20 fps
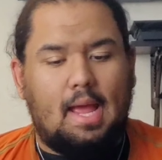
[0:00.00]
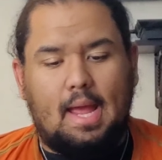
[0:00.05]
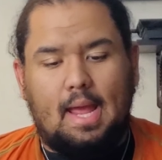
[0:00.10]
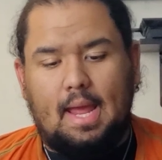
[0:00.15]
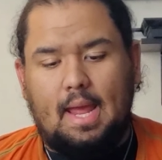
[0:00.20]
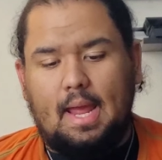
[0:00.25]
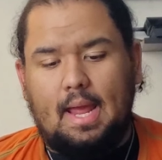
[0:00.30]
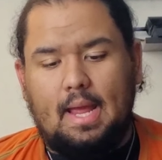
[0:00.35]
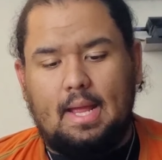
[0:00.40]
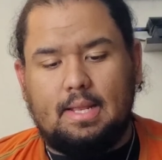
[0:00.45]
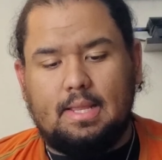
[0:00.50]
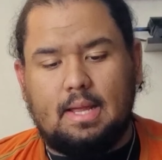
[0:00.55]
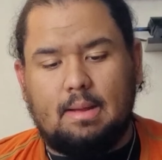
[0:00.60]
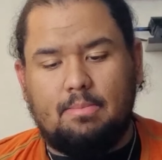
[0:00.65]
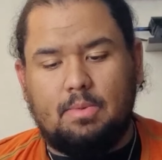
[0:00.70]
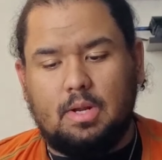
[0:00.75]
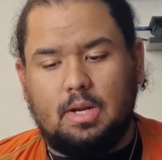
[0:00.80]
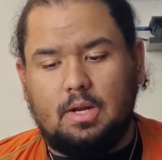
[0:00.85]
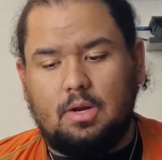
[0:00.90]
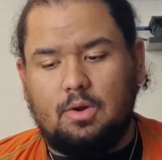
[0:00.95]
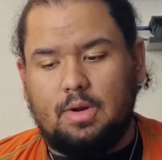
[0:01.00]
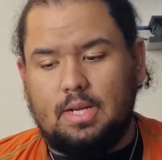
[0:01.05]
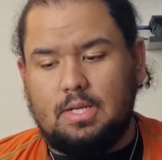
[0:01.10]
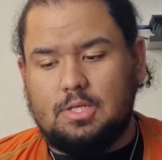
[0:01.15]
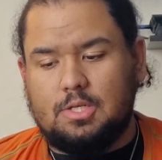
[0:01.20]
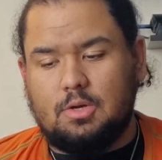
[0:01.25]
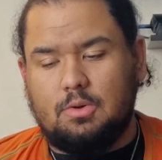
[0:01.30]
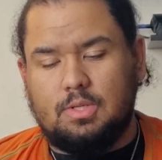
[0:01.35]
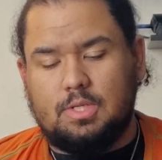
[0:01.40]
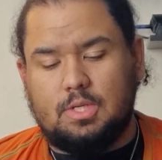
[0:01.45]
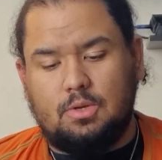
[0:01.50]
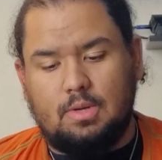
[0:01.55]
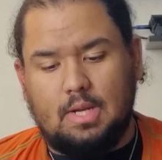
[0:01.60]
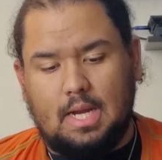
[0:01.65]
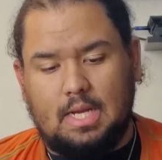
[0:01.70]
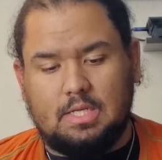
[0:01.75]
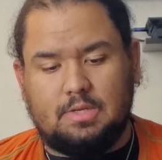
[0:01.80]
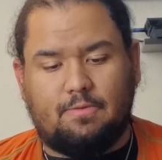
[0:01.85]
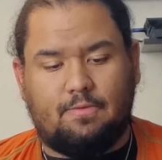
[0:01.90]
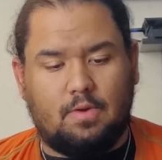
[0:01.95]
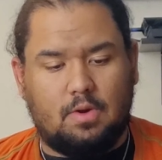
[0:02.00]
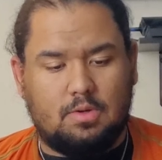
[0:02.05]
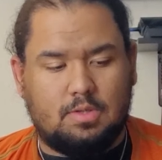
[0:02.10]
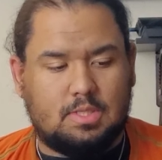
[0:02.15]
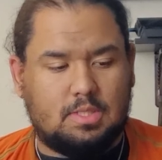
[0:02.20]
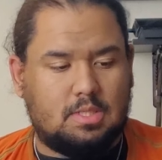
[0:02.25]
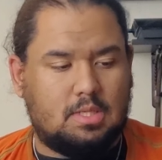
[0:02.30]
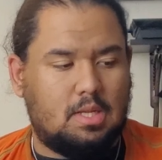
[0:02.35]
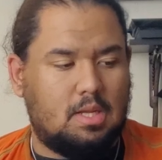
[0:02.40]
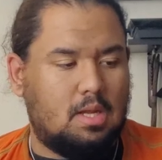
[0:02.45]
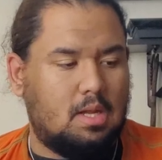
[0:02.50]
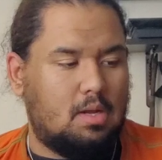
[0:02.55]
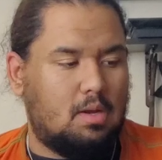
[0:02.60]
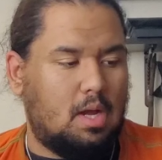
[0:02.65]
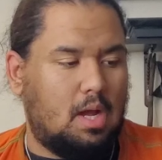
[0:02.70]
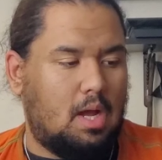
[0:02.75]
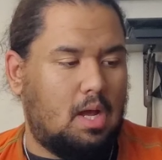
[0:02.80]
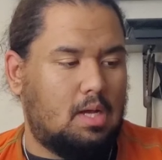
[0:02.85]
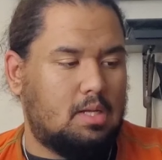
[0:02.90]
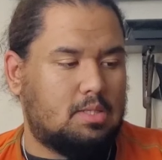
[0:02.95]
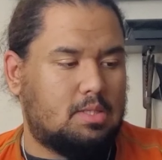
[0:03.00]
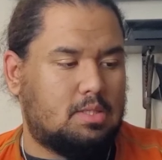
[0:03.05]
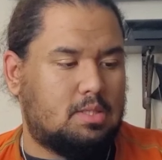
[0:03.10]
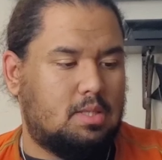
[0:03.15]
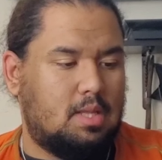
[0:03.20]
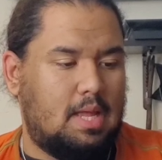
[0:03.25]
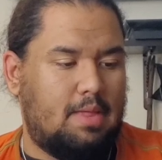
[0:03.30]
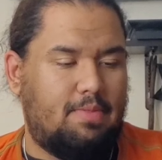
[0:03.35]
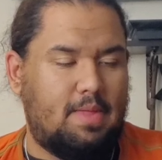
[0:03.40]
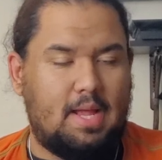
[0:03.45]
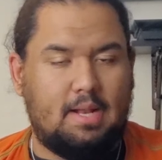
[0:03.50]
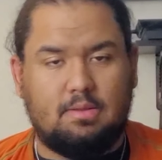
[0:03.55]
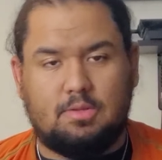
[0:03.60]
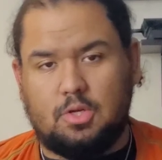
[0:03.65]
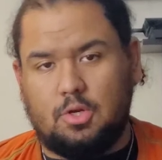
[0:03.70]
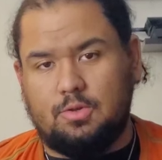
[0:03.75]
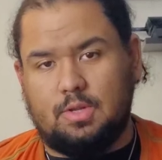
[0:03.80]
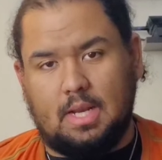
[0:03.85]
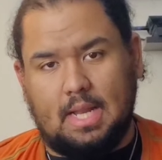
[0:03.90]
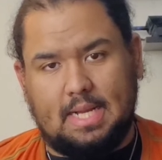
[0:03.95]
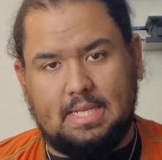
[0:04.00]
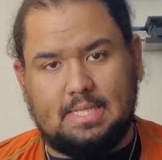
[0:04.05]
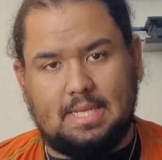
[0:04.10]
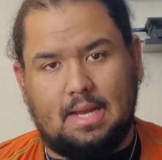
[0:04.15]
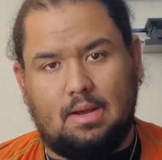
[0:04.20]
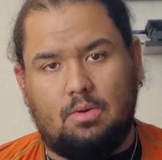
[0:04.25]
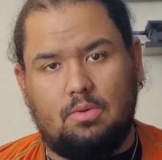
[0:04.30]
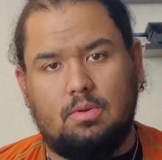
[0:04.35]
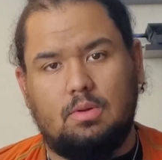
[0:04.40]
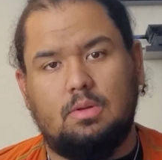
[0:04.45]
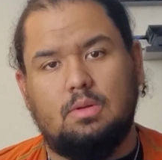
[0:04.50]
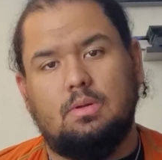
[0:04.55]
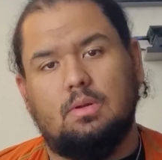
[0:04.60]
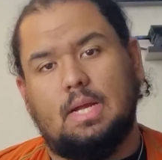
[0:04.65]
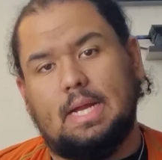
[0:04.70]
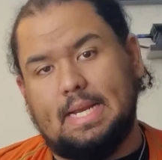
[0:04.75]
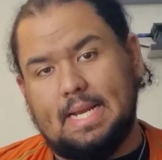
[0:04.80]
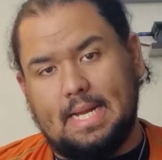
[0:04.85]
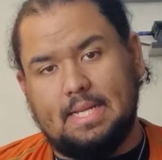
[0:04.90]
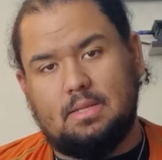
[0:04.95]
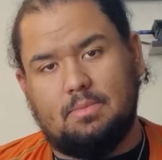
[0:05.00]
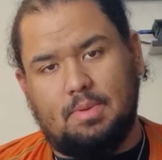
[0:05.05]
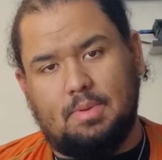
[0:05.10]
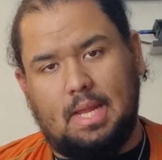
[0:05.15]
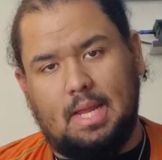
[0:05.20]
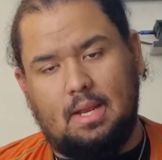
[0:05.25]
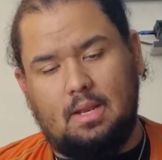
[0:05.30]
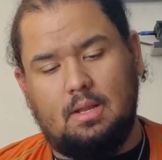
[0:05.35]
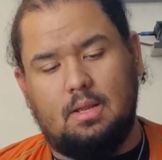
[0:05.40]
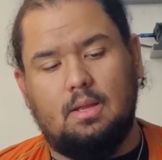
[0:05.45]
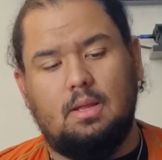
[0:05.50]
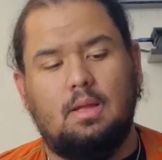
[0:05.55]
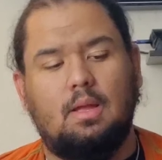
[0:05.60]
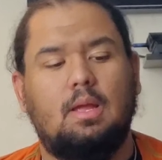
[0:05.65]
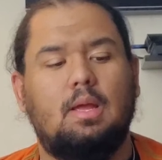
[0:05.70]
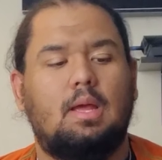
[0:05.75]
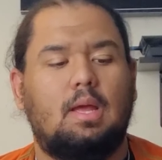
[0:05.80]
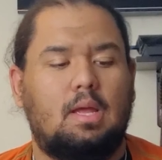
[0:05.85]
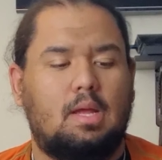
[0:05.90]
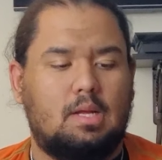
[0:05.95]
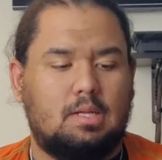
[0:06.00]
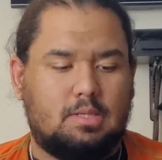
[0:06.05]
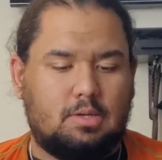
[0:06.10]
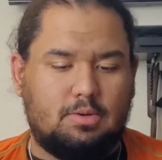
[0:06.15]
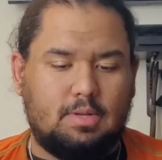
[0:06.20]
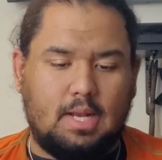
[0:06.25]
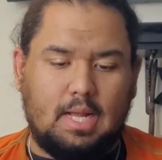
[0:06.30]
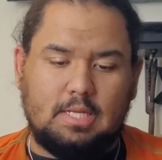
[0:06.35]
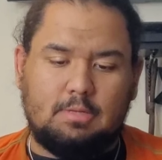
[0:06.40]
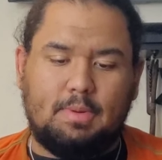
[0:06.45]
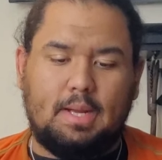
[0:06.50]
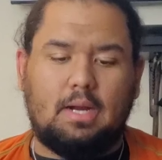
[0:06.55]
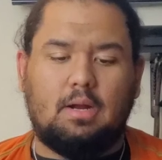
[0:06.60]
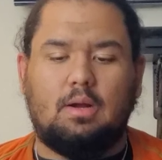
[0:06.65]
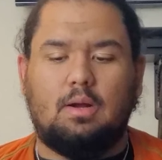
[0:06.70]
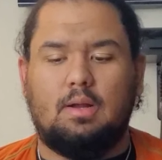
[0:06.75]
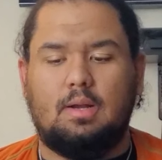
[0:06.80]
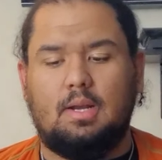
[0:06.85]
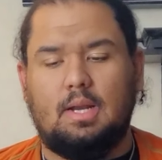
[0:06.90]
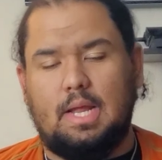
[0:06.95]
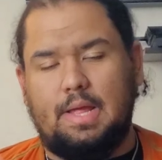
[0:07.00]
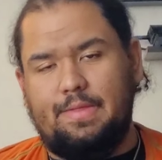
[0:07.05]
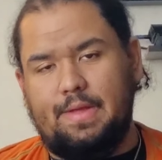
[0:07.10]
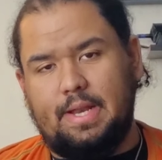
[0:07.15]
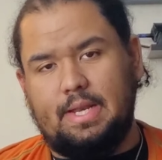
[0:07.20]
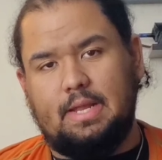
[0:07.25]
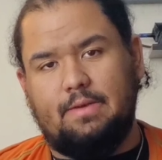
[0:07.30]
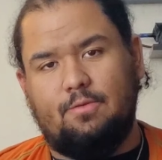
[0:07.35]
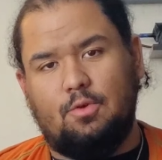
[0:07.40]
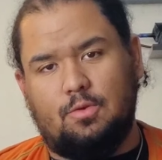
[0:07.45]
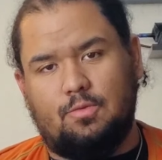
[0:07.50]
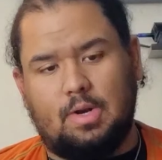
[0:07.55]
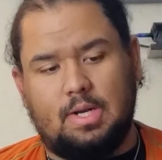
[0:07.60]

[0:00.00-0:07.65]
and I'm going to go ahead and show it to you guys first, and then turn the lights out, ignite the blade, turn the lights back on, and then give you the